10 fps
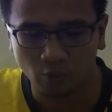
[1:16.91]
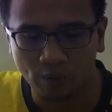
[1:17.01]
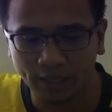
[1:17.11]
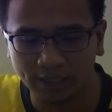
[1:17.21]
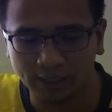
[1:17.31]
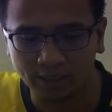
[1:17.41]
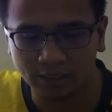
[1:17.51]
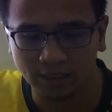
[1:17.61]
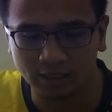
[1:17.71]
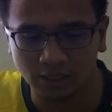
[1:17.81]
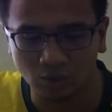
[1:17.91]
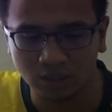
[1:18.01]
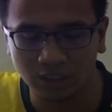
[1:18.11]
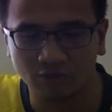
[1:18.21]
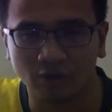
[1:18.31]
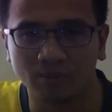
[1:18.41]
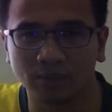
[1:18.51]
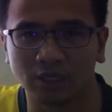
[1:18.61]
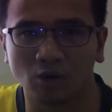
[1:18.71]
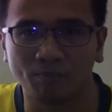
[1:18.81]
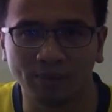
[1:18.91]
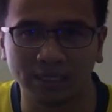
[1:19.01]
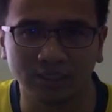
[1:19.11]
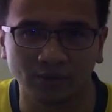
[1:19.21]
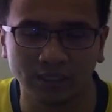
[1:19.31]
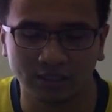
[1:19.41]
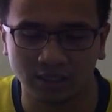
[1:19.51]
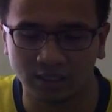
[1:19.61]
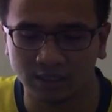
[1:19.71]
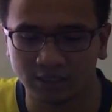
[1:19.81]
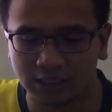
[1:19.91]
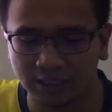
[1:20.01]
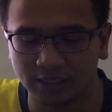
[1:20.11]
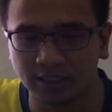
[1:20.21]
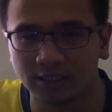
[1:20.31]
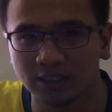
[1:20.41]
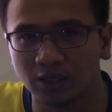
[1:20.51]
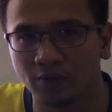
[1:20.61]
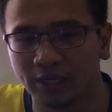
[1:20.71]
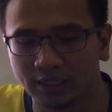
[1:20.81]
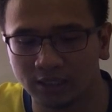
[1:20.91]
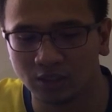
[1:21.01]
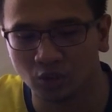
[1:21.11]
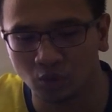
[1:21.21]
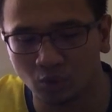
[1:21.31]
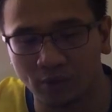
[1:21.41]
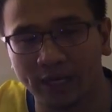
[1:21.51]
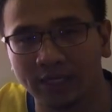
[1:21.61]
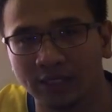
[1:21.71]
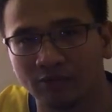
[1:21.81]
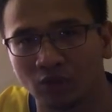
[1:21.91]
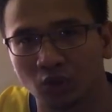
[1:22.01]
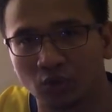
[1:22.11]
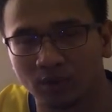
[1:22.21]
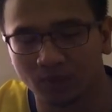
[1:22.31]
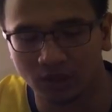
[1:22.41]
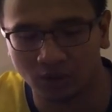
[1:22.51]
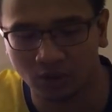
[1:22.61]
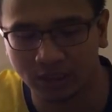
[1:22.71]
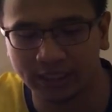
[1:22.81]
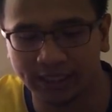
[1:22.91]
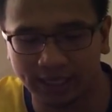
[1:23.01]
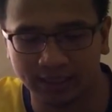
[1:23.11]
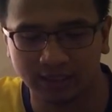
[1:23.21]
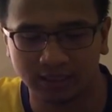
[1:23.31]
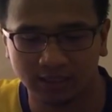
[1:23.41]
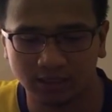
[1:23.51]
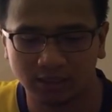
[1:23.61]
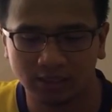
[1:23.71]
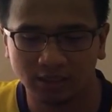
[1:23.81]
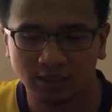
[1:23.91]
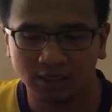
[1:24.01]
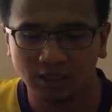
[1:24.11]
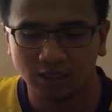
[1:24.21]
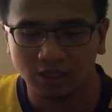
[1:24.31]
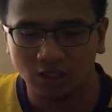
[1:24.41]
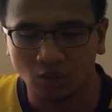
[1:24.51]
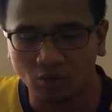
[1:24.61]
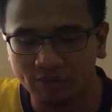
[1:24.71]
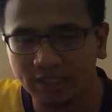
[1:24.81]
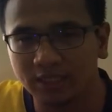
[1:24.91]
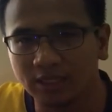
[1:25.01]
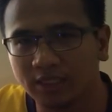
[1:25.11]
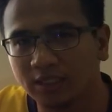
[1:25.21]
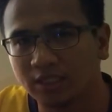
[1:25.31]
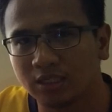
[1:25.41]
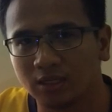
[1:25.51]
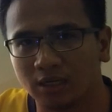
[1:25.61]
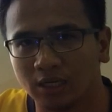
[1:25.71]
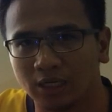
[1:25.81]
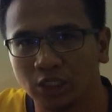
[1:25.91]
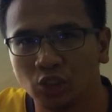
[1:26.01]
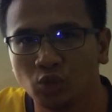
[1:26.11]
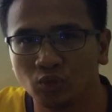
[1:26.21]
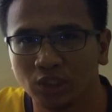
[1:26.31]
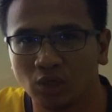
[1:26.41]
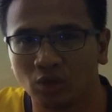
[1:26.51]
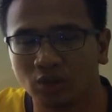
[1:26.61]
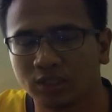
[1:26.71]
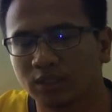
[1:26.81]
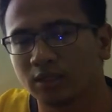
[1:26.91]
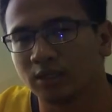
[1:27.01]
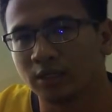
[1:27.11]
where they incurred losses from complex trades transaction related to credit default swaps or CDS. So obviously this huge loss